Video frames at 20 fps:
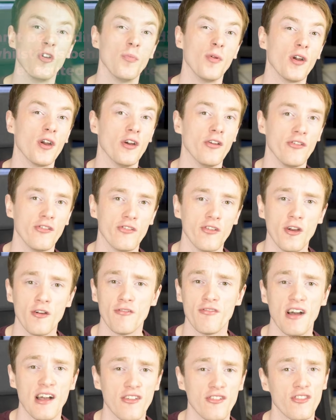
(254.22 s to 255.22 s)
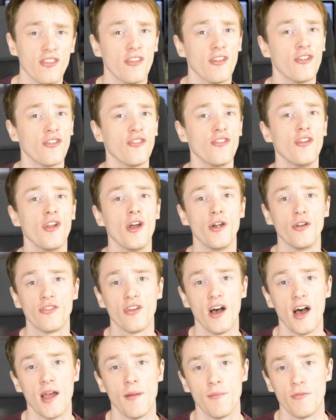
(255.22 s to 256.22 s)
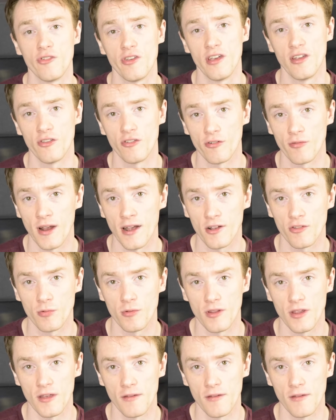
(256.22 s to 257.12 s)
loop occurs so fast that there is no time to interact with